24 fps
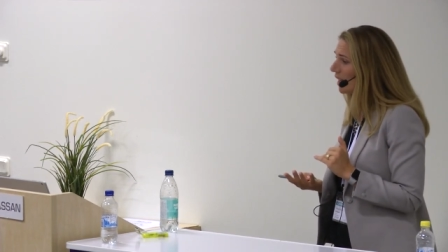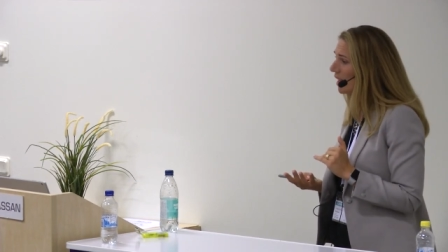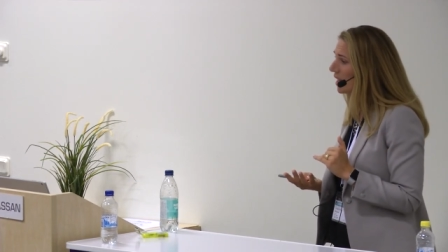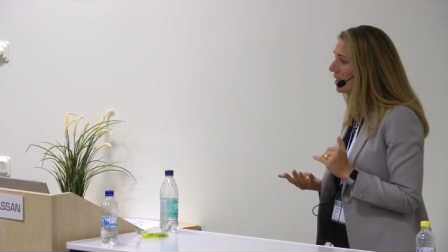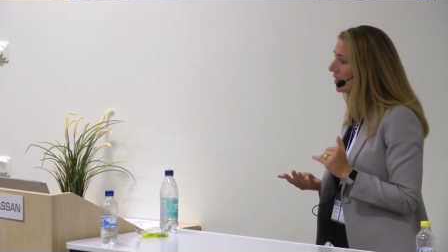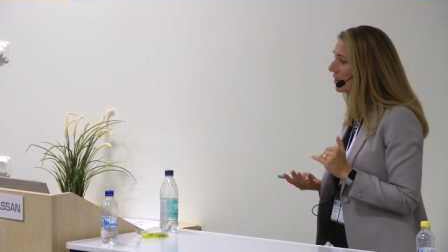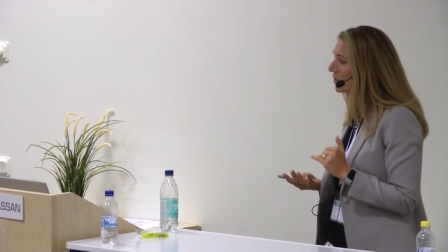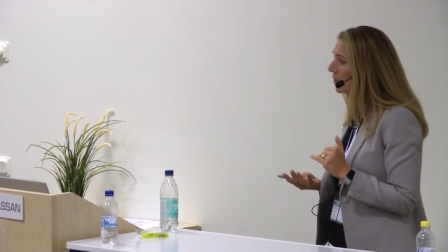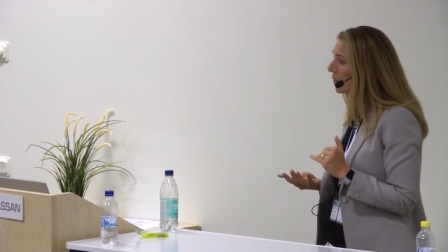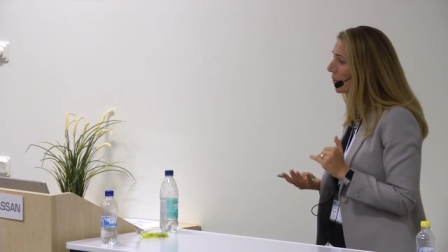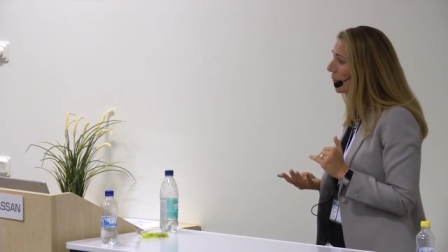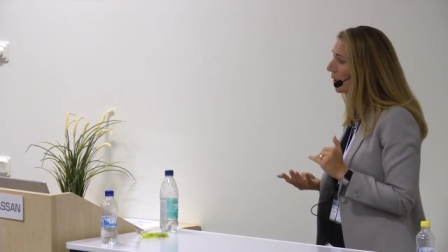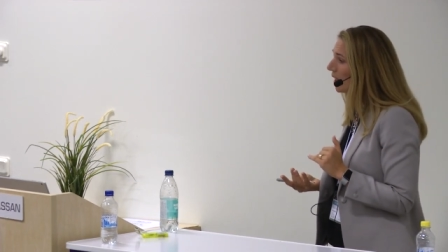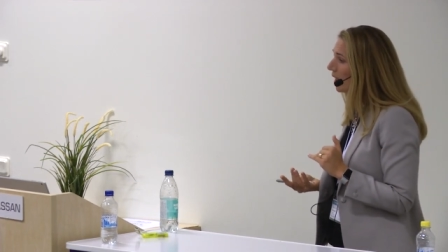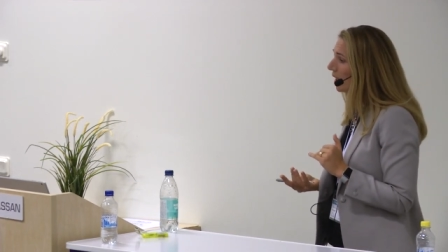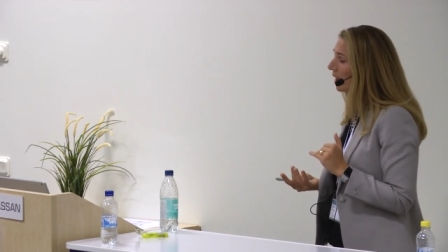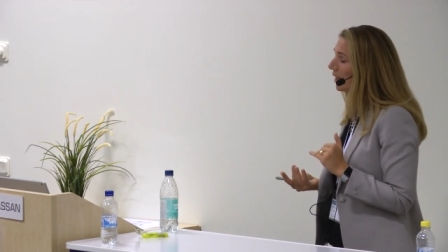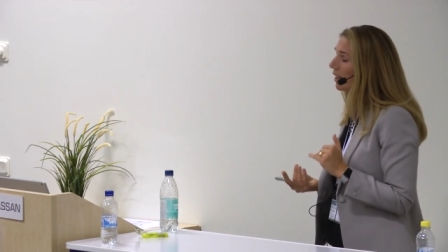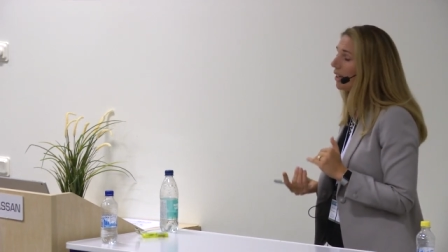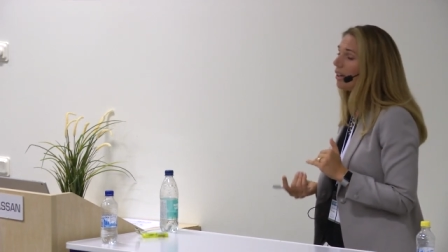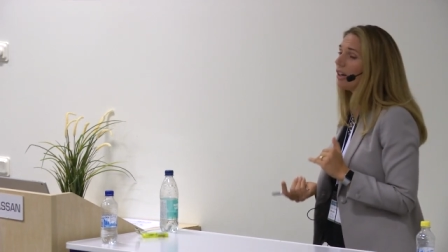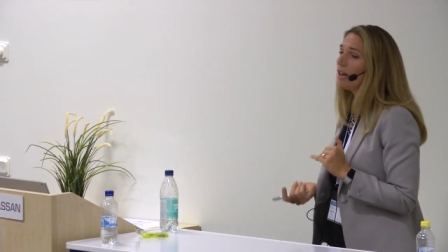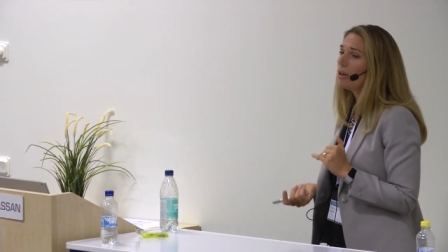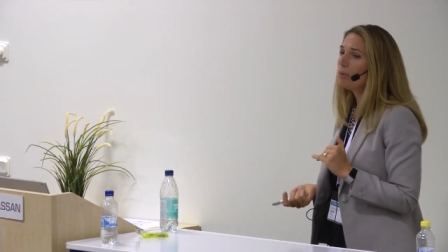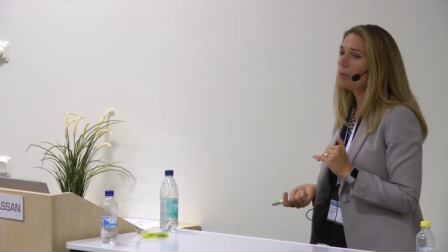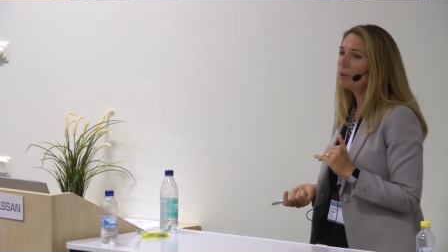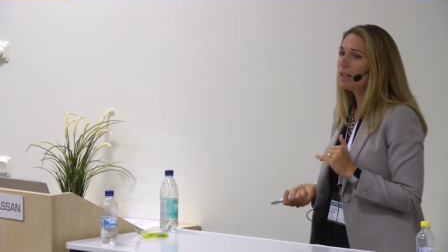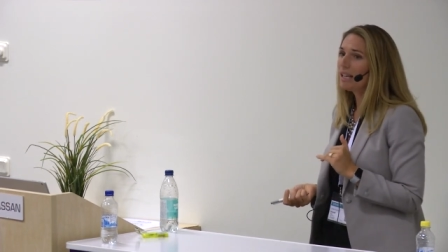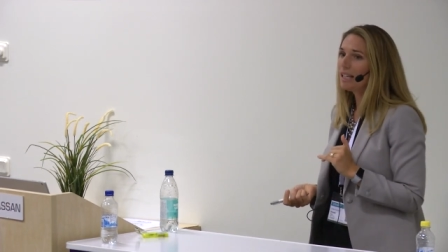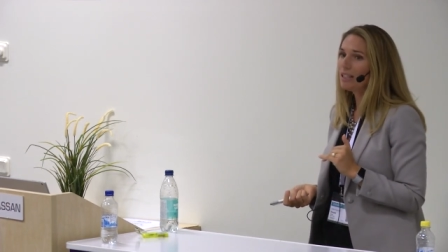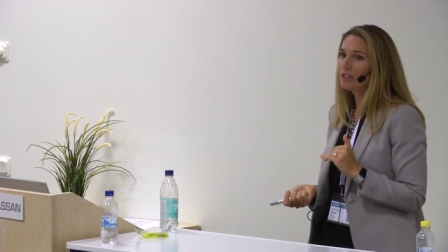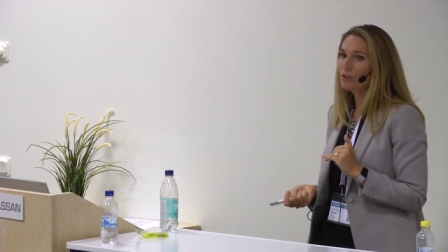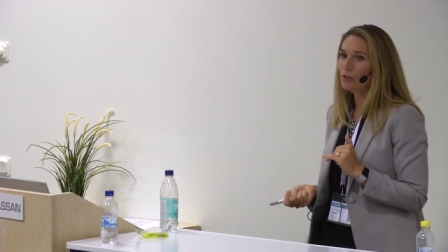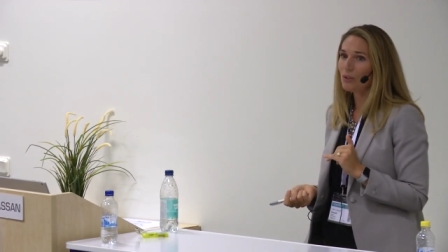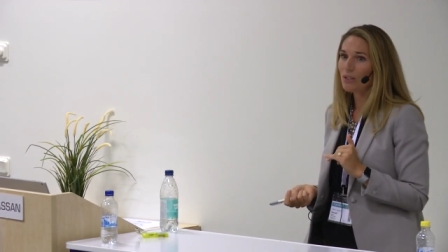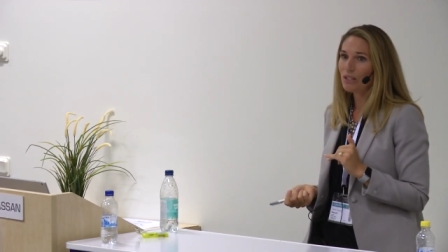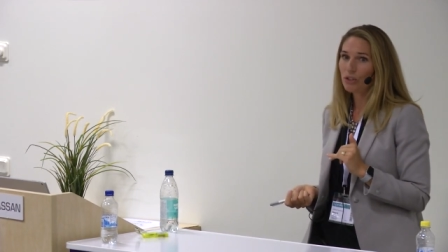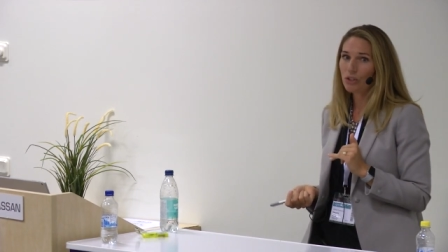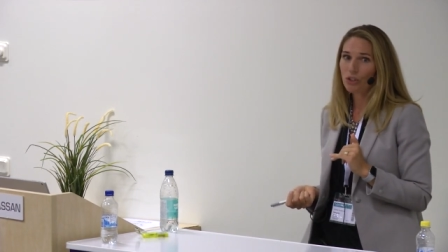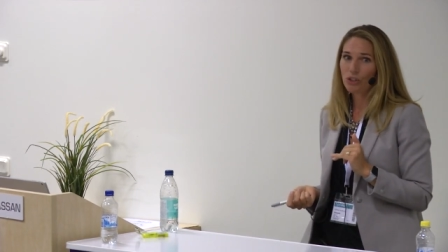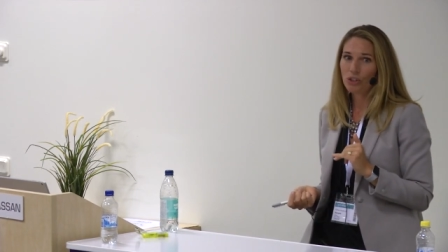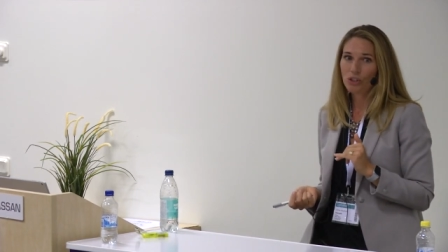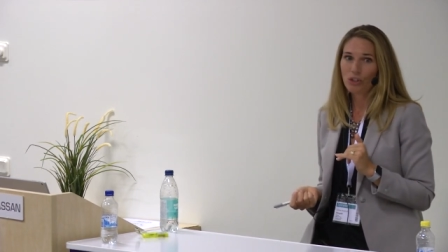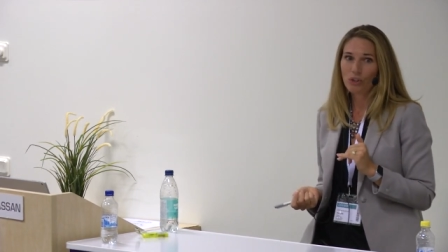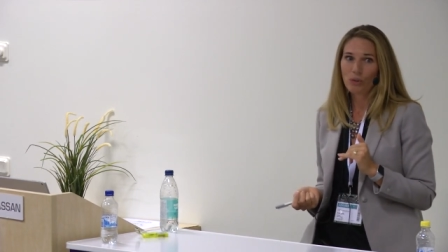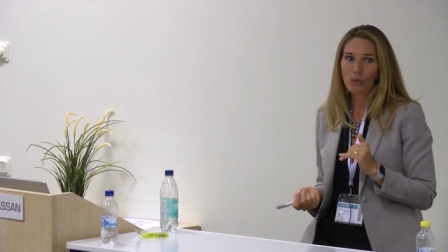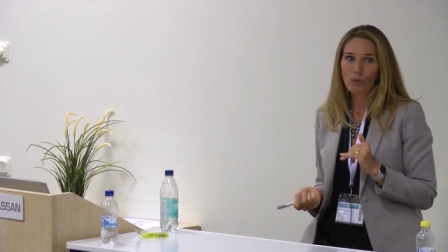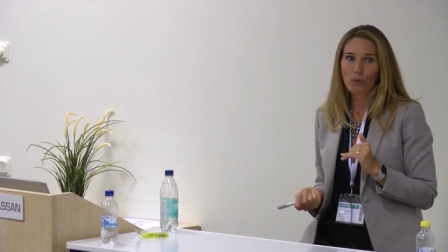And so here I would like to
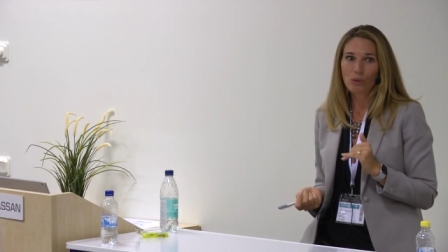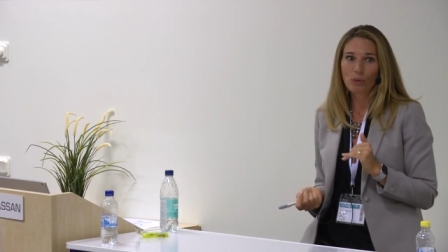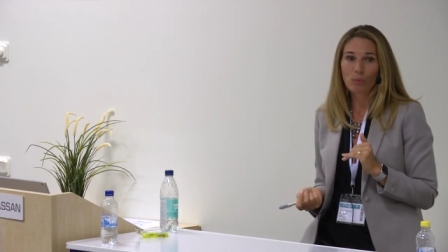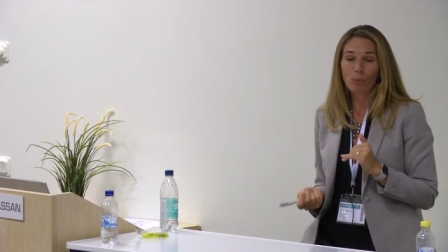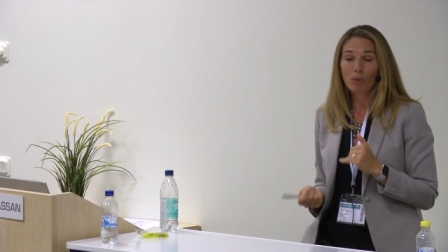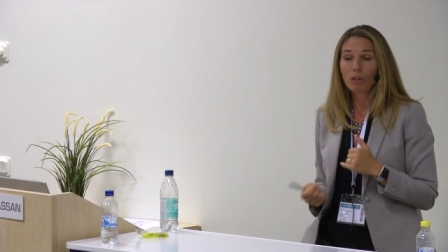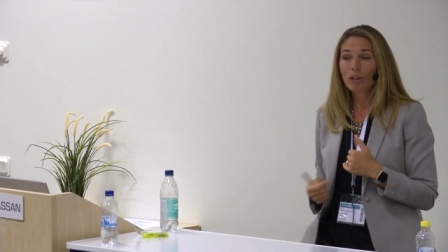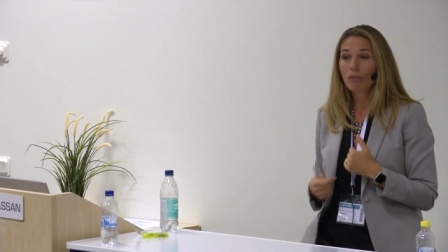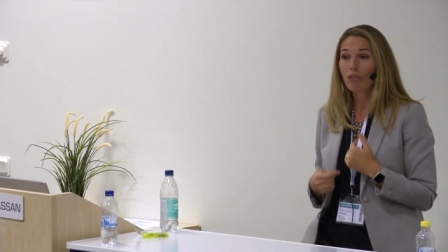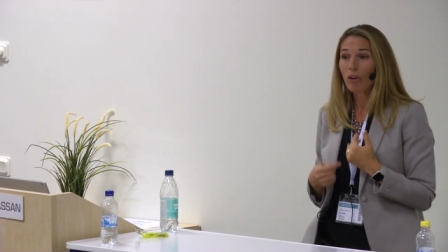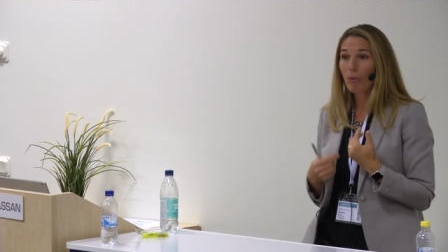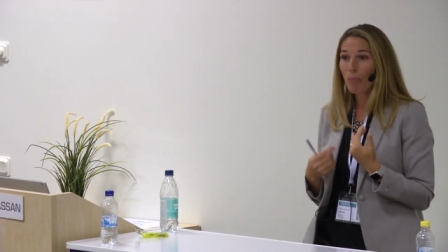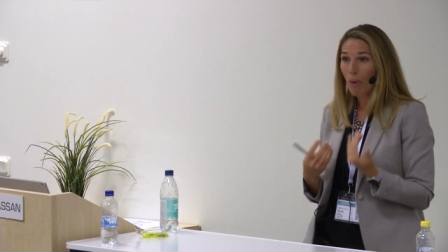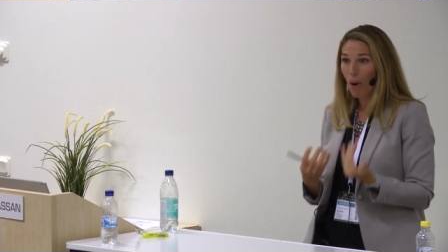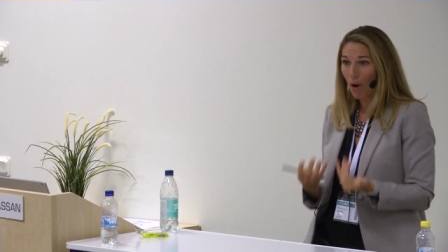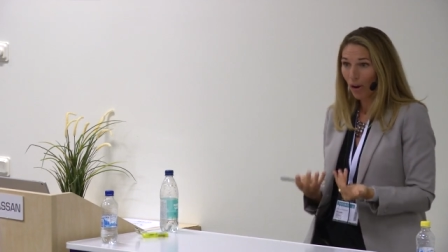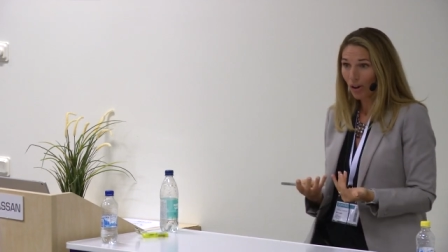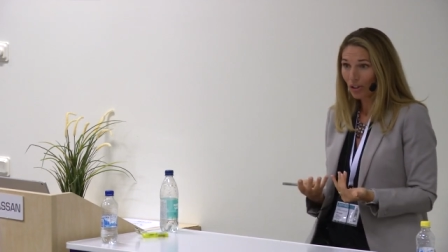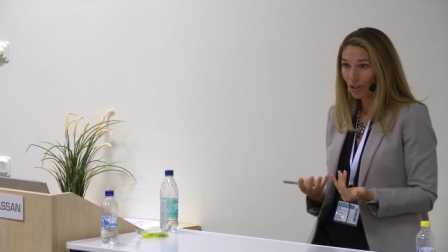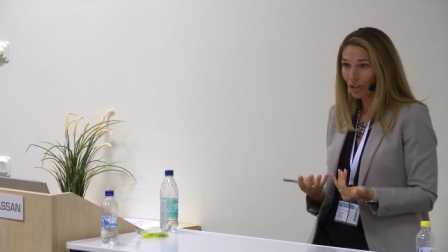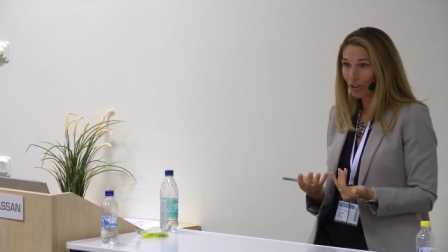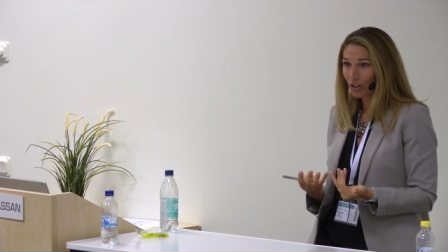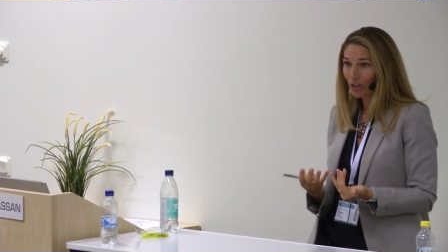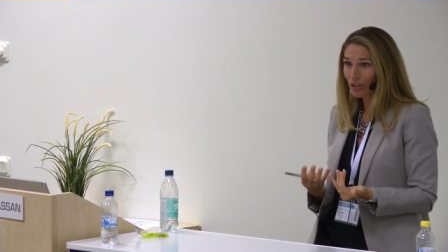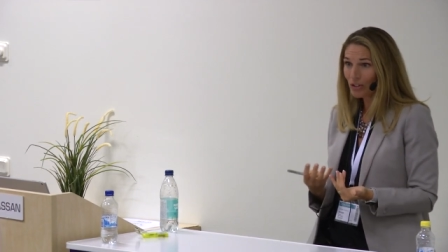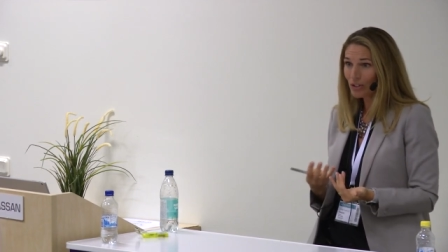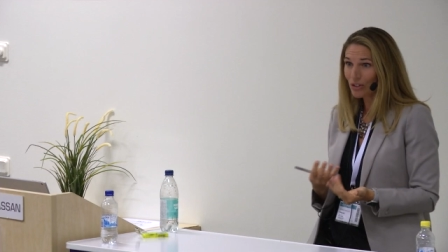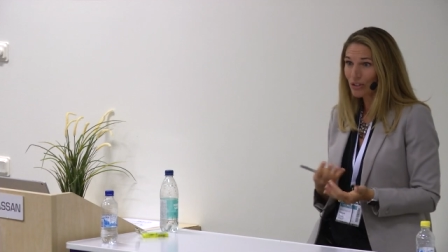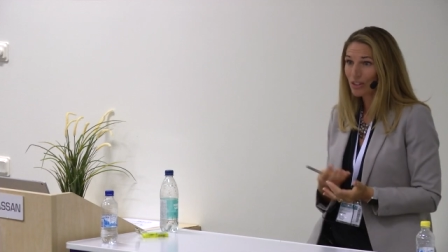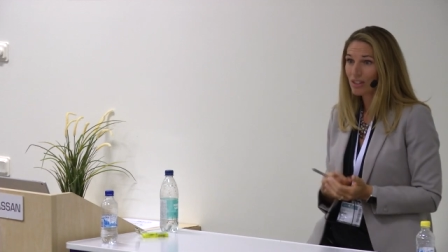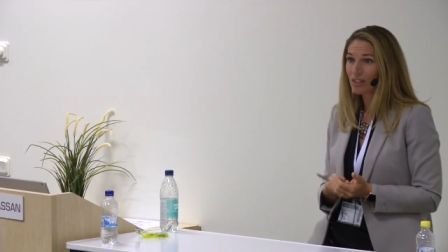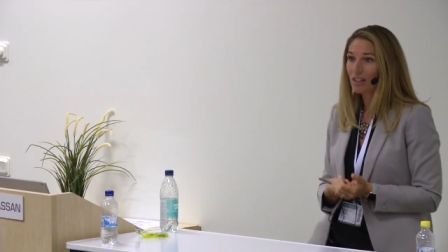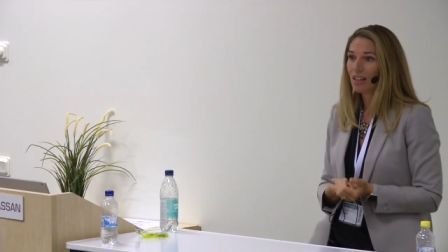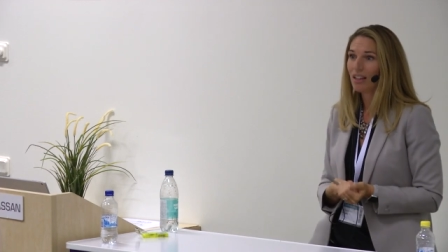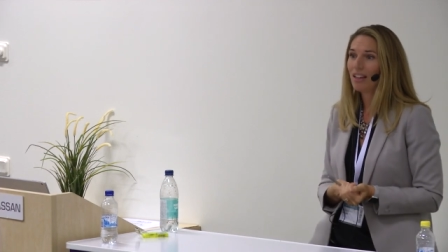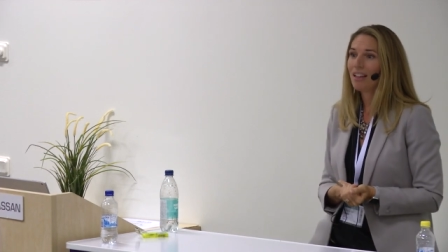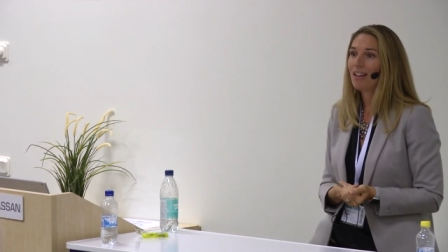introduce one of our partners,